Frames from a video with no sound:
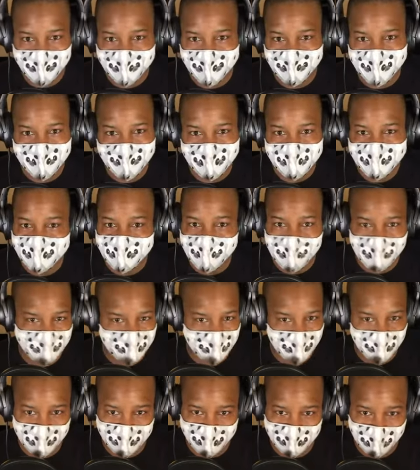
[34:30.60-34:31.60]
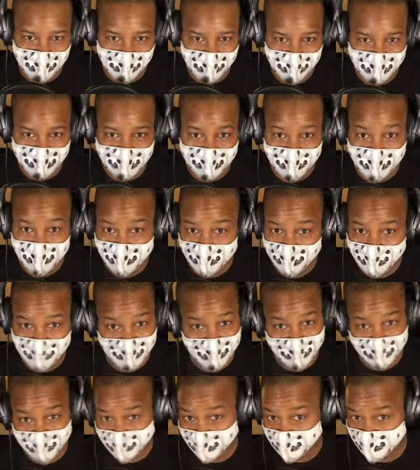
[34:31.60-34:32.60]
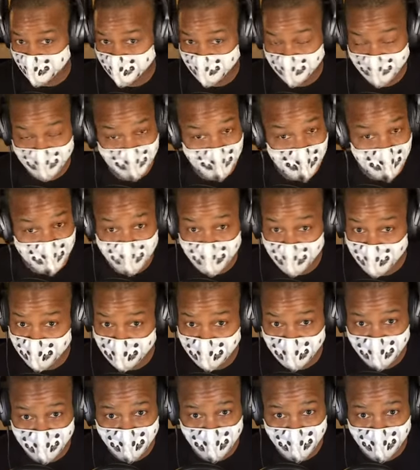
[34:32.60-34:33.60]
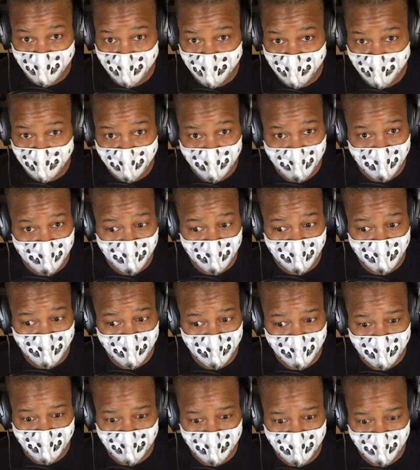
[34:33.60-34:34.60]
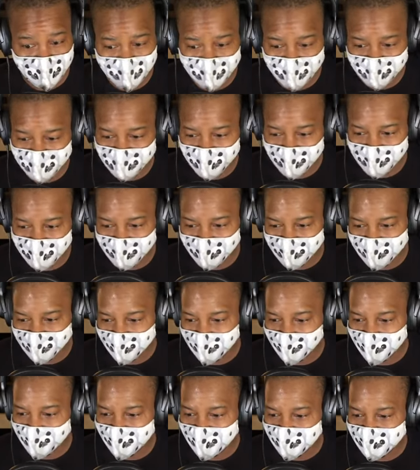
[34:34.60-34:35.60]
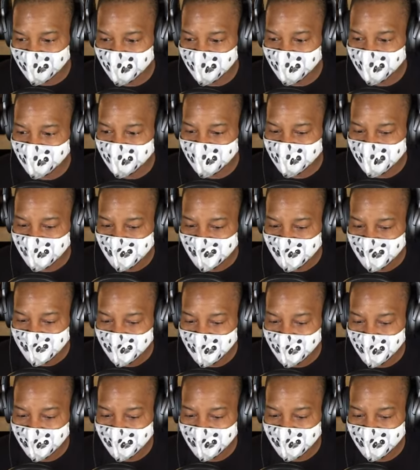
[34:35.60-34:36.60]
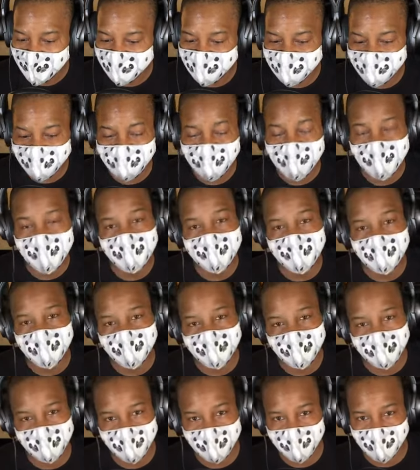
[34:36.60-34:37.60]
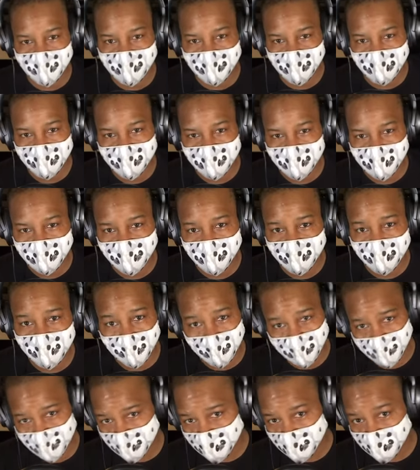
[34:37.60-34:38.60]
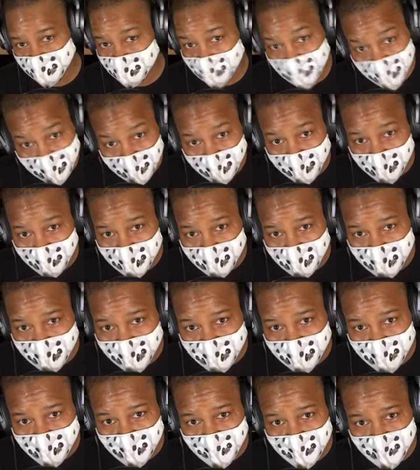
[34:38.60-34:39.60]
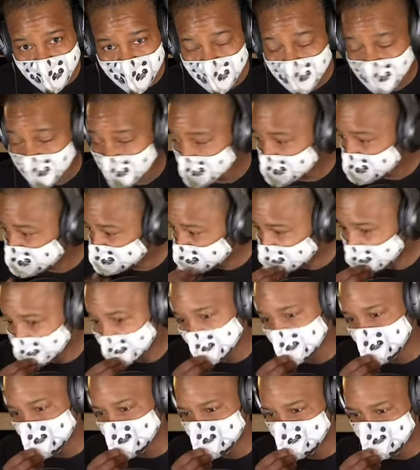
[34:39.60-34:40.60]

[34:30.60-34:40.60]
it's never on time. Never. This is why I shouldn't complain when I was working back